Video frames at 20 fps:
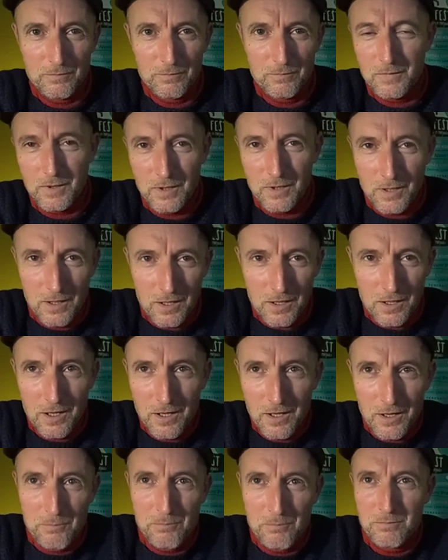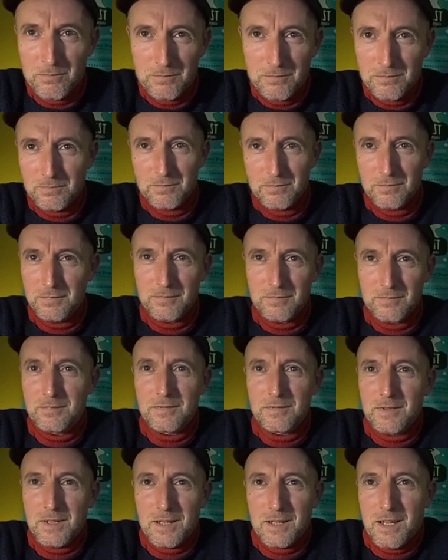um,
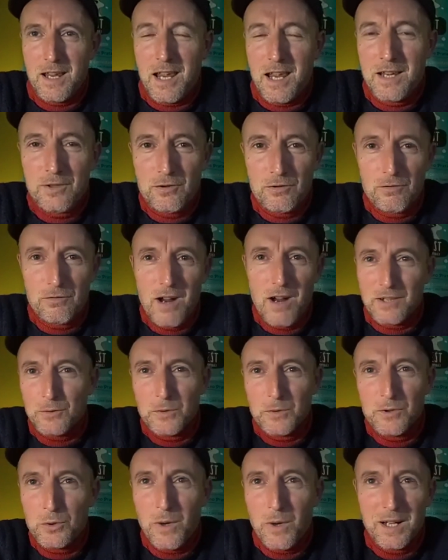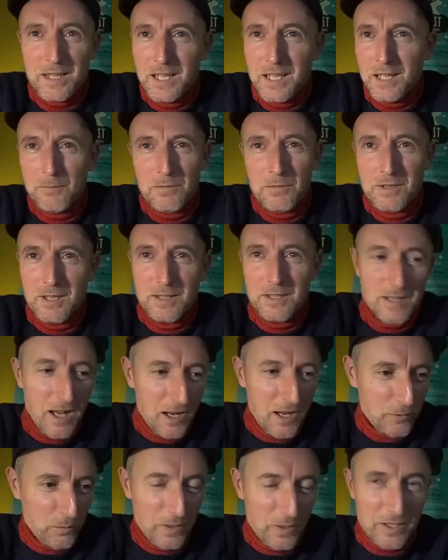interact with Joaquim and
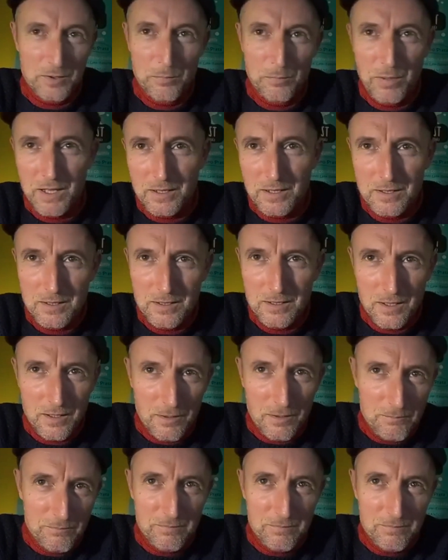decide which bits to